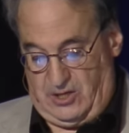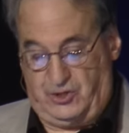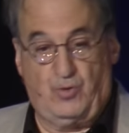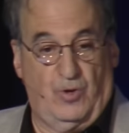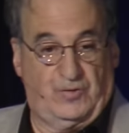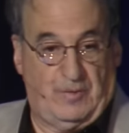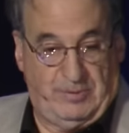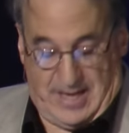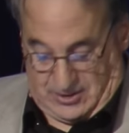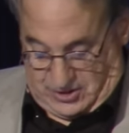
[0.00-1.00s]
schools for
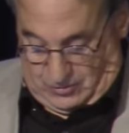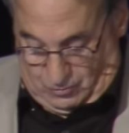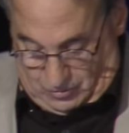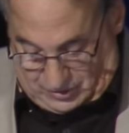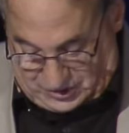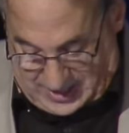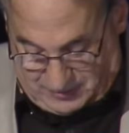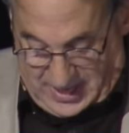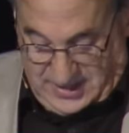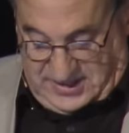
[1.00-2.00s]
blacks in the rural
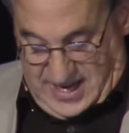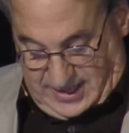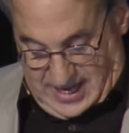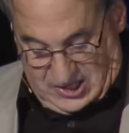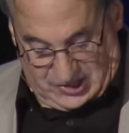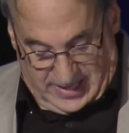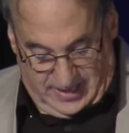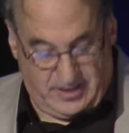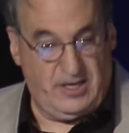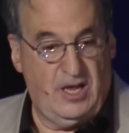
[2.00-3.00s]
South, decades
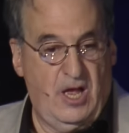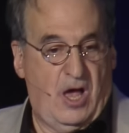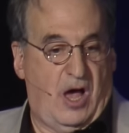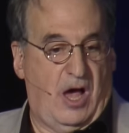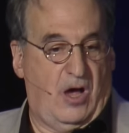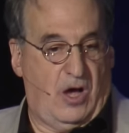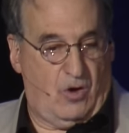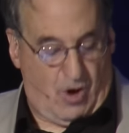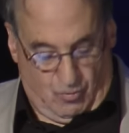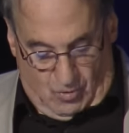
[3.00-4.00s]
later,
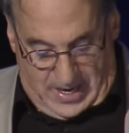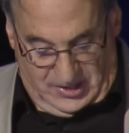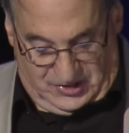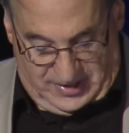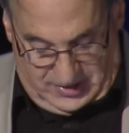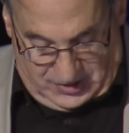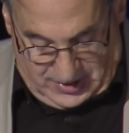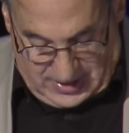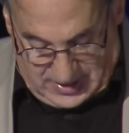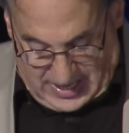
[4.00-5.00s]
arises
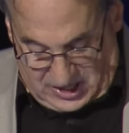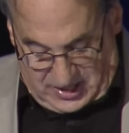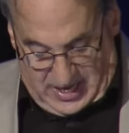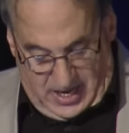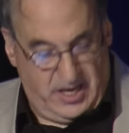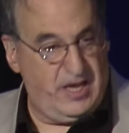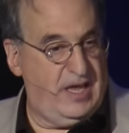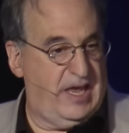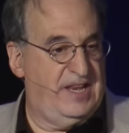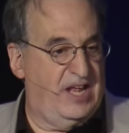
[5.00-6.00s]
an
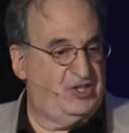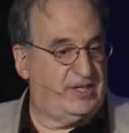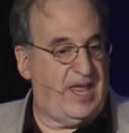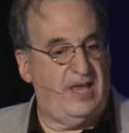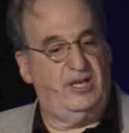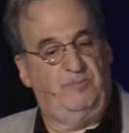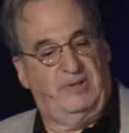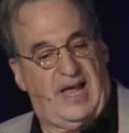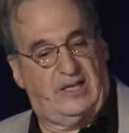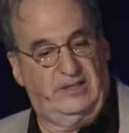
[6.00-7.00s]
educated
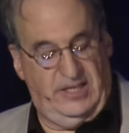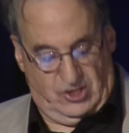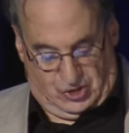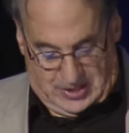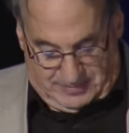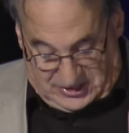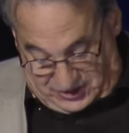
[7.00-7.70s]
black leadership that